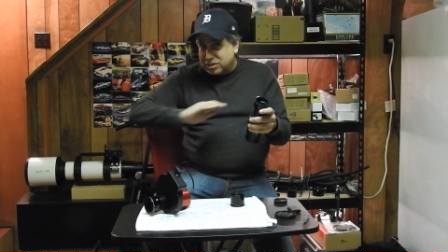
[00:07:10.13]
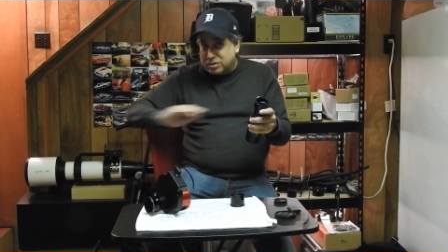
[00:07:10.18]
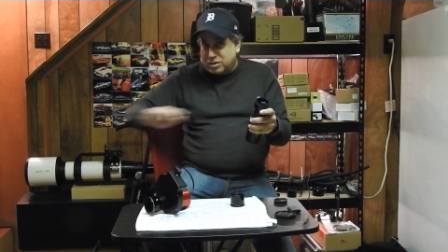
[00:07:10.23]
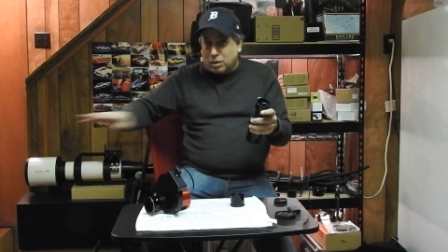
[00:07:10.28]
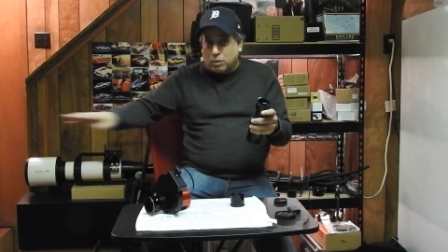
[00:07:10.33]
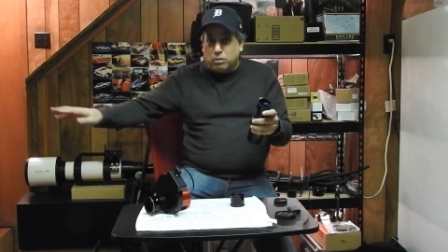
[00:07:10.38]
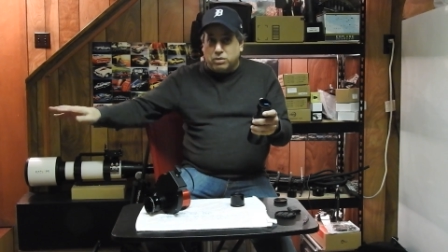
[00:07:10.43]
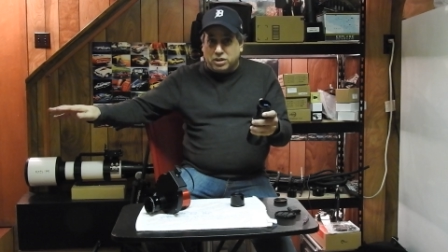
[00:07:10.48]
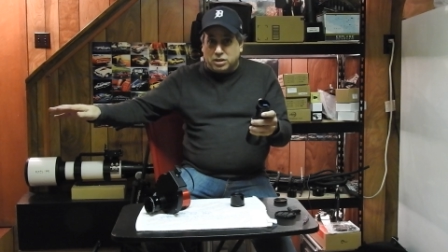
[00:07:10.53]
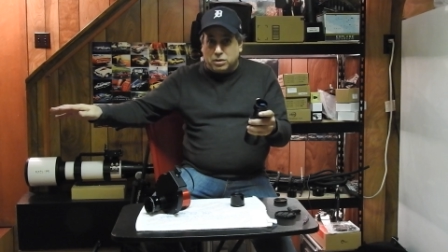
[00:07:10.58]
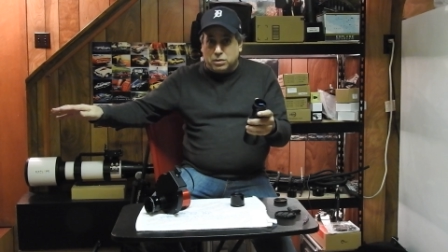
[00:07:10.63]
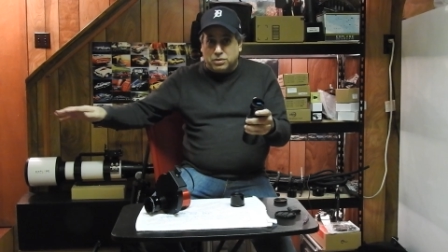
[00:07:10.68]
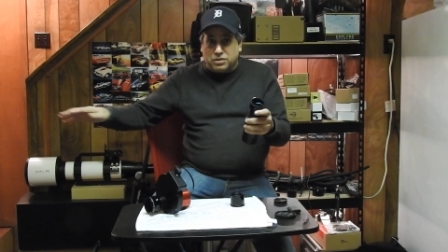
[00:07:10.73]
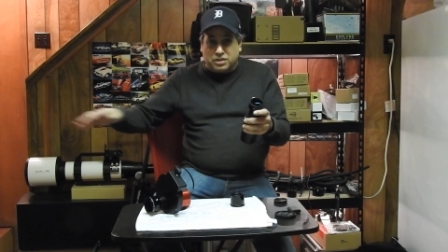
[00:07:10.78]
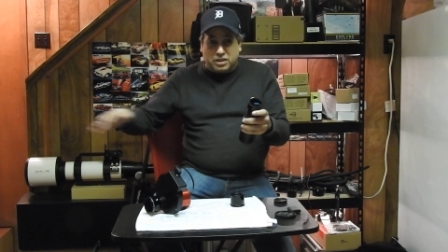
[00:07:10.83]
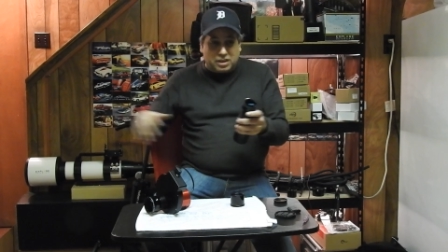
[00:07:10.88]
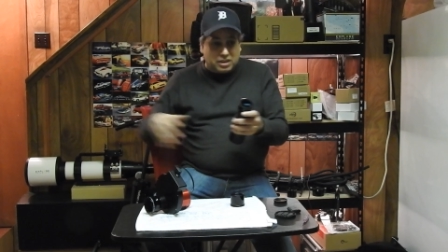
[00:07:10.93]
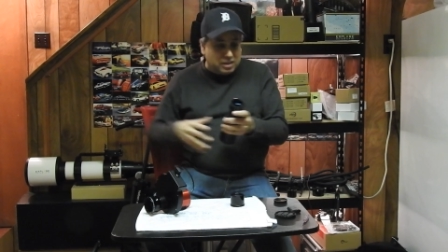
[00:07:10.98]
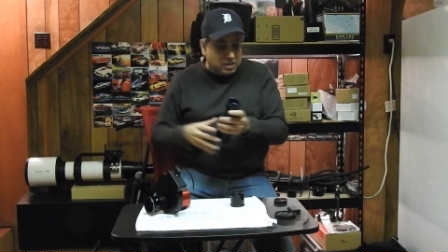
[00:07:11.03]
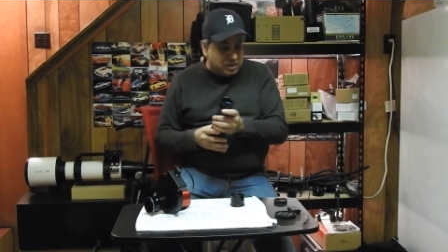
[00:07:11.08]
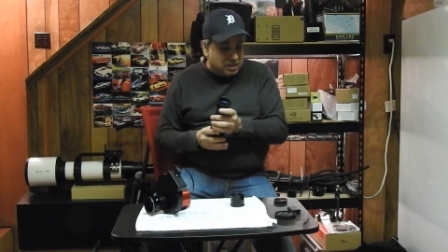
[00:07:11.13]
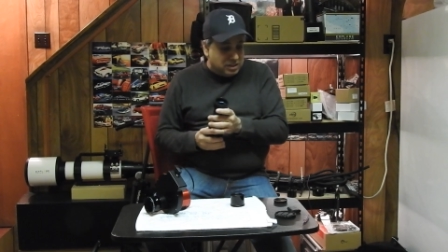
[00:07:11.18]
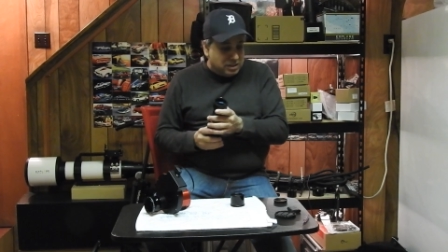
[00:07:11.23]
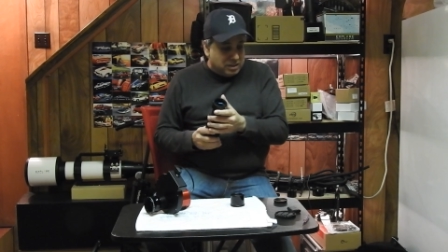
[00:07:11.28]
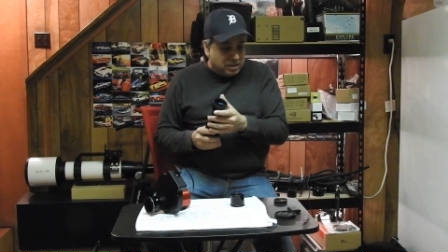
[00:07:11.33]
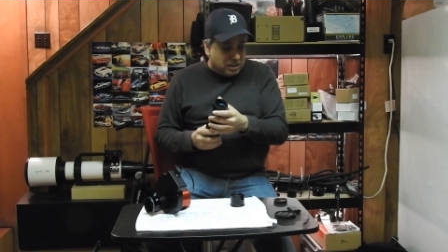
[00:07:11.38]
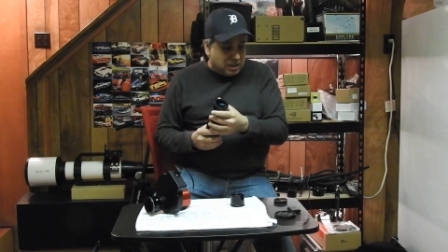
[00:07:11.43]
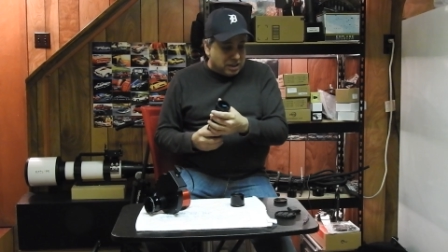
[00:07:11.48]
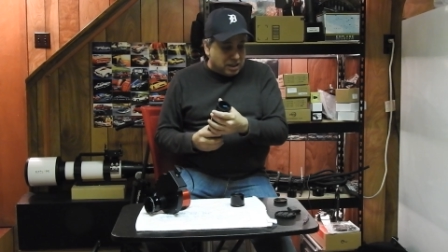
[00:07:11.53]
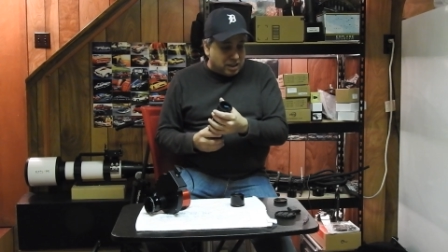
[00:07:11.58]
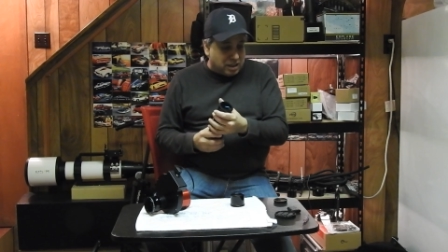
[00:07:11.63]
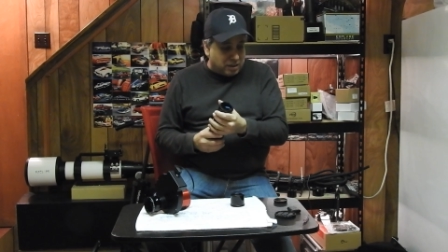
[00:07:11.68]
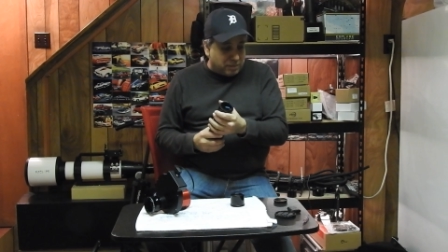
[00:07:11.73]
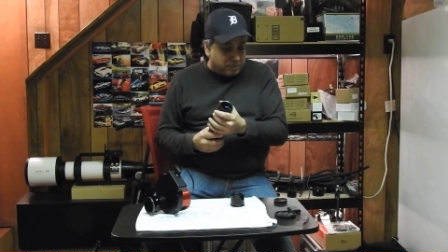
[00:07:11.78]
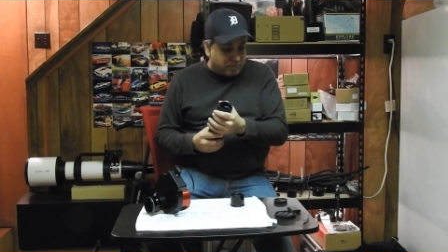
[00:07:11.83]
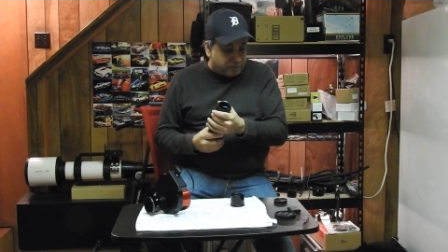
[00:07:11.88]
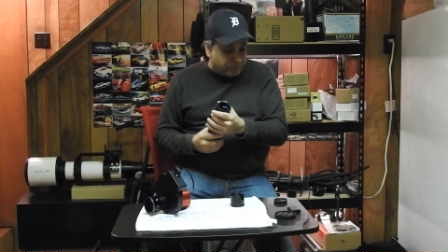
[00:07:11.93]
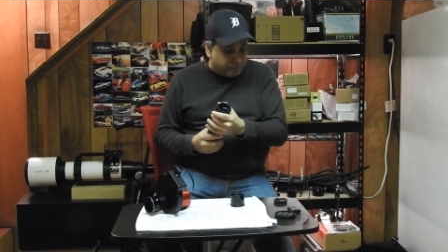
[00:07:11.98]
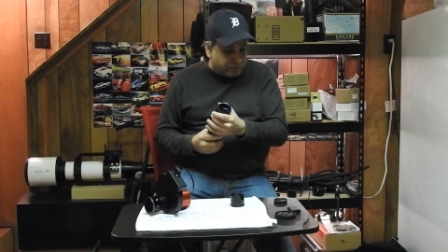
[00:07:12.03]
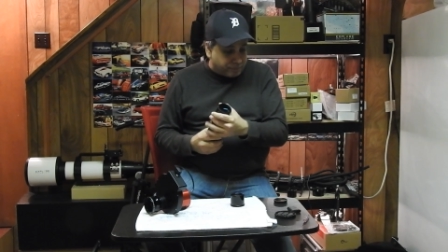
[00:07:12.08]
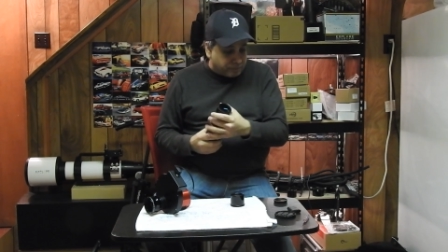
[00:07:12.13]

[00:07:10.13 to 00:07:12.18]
Don't use it. Um,